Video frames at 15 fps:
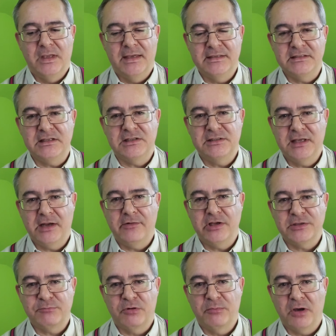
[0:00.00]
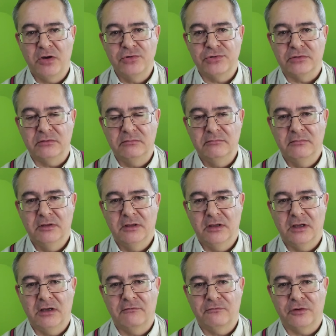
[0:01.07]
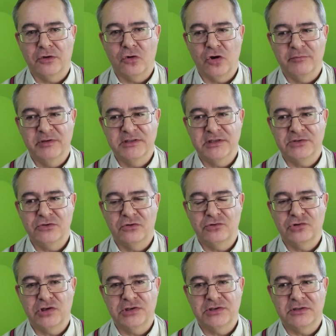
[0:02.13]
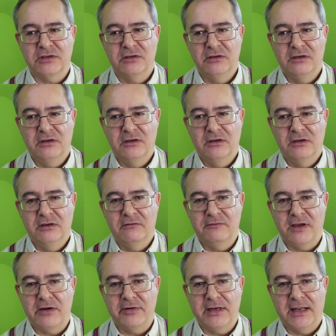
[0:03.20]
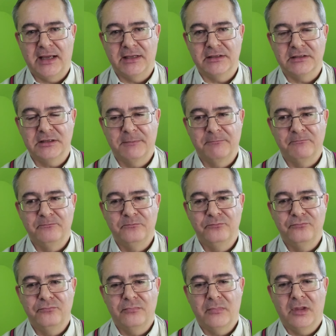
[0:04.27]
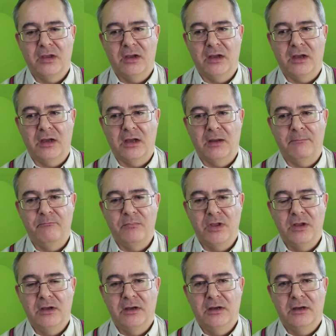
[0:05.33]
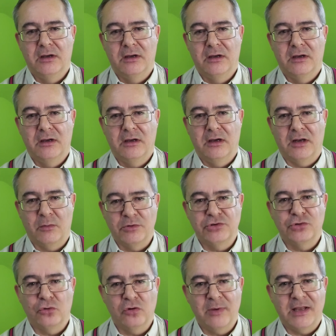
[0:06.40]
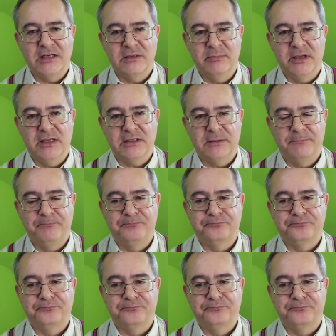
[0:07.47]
is a serious proposal for economies. It's not just fairyland. And I want to talk about it a bit